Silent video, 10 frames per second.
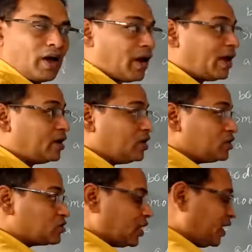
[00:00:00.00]

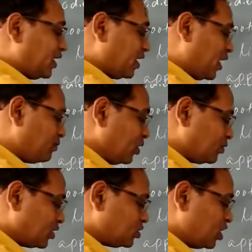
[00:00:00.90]
And second
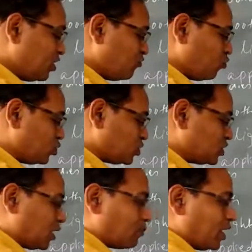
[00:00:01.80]
time the same force
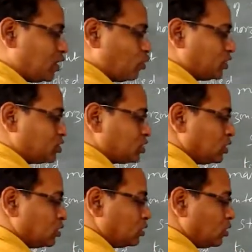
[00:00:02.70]
is applied once
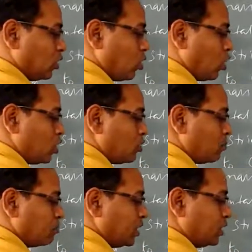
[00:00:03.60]

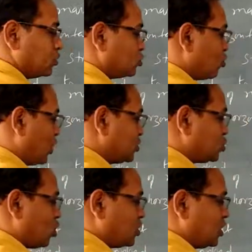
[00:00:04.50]
on B. So once
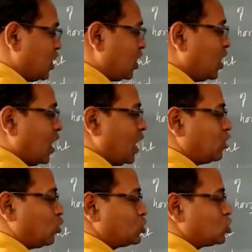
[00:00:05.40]
on A
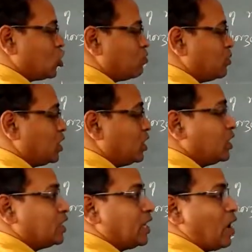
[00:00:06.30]
and once on
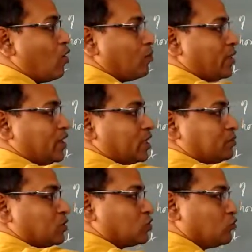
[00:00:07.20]
B, you have applied
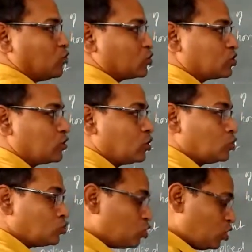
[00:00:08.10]
that much force.
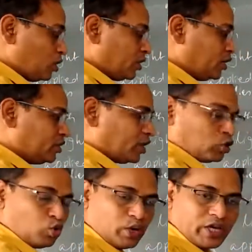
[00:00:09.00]
So in the
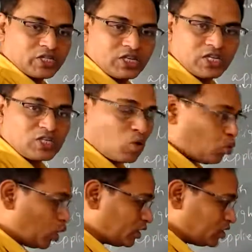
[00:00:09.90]
two cases,
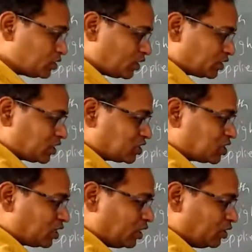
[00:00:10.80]
what is the
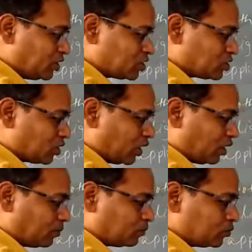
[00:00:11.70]
tension in this
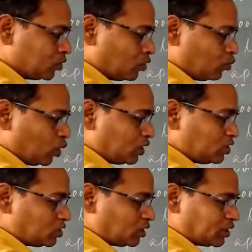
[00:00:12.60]
string?
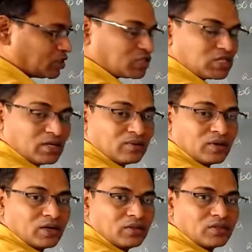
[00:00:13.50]
What is the tension
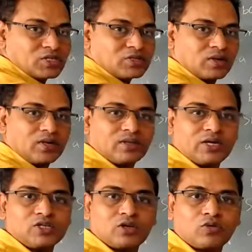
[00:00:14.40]
in this string?
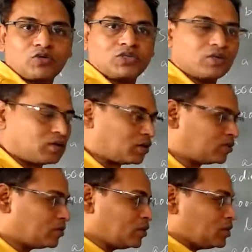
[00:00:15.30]
That is the question here.
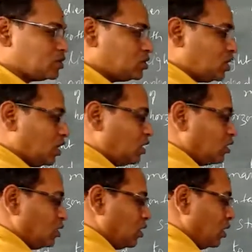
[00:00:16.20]

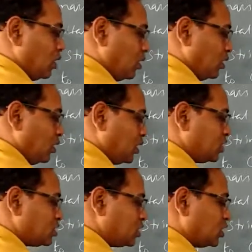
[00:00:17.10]
Say, let
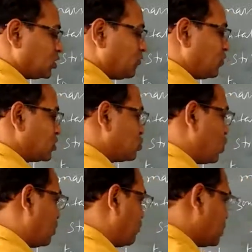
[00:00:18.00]
us take the first
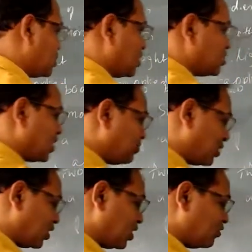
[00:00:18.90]
one. First case I am
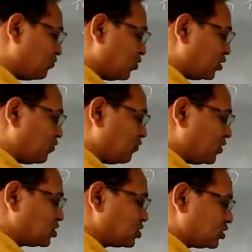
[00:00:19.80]
taking for the
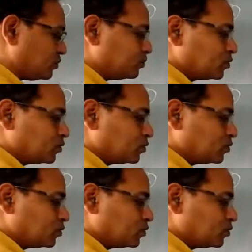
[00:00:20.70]
first one.